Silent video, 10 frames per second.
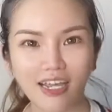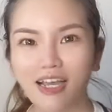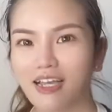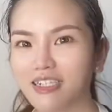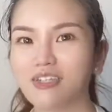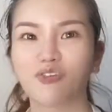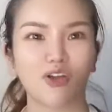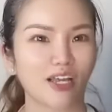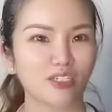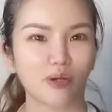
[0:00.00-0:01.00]
instead of going
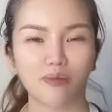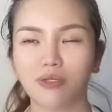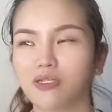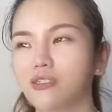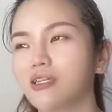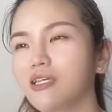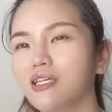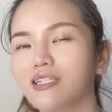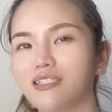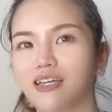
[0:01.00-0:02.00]
out to buy, because the thing
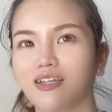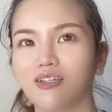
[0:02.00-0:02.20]
is that